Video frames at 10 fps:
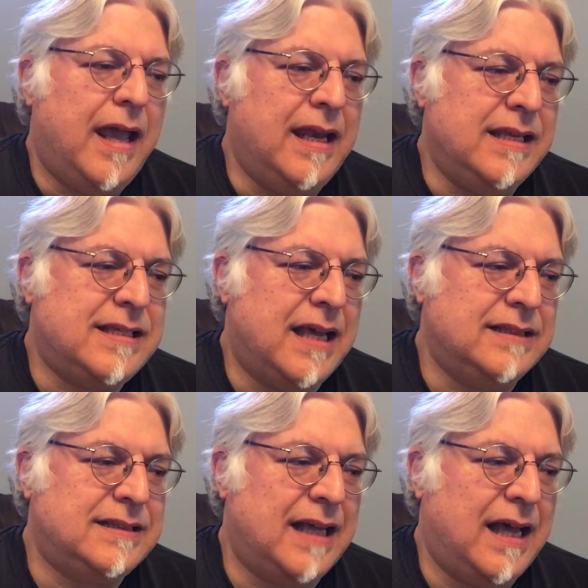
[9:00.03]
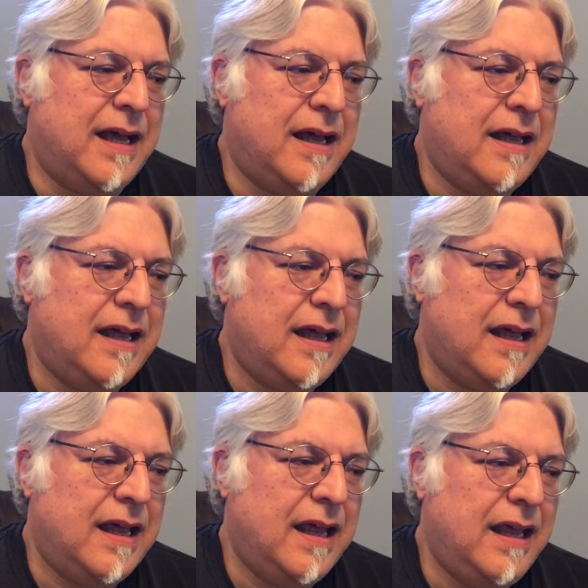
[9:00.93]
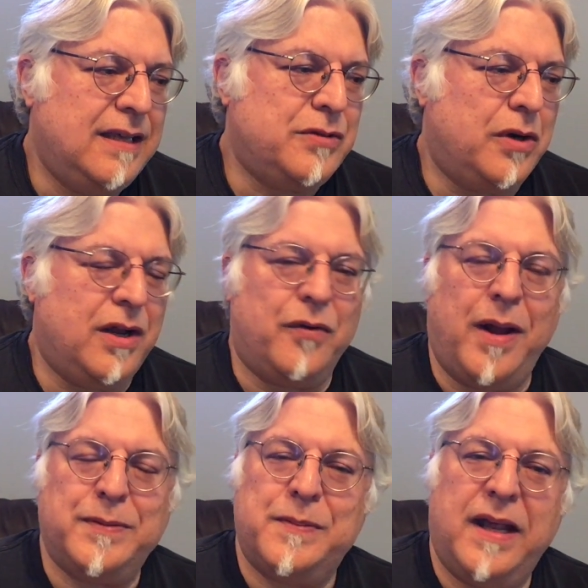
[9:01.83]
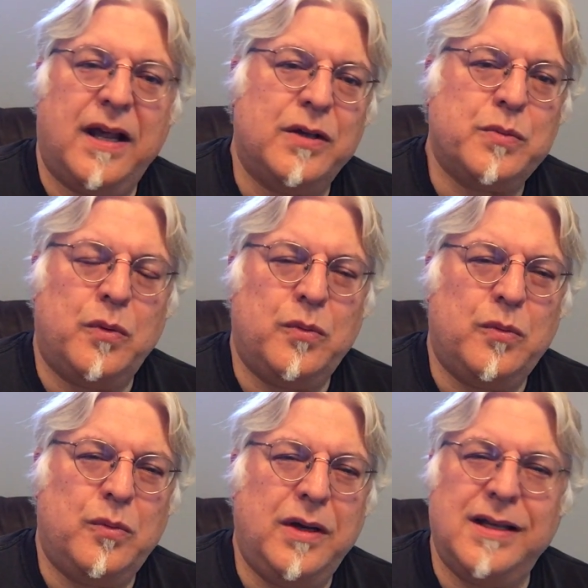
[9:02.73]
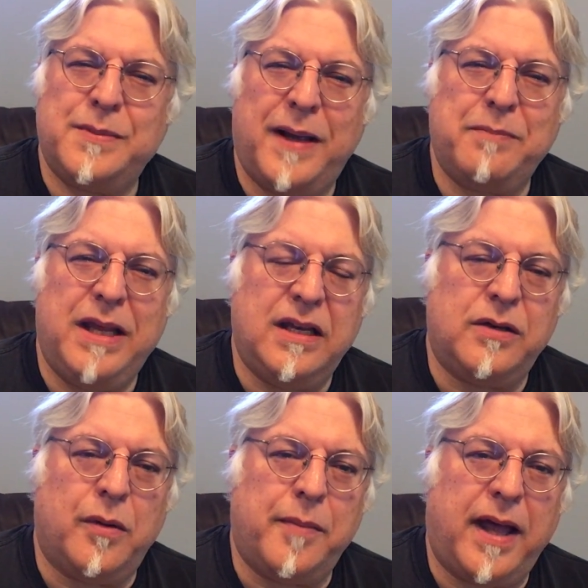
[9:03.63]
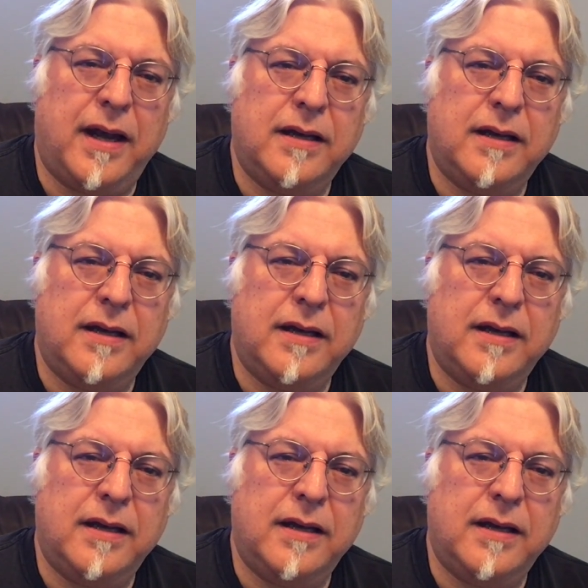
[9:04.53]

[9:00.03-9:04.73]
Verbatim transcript: and he says, uh, he sort of interrupts me and goes, well, what do you expect me to do about it?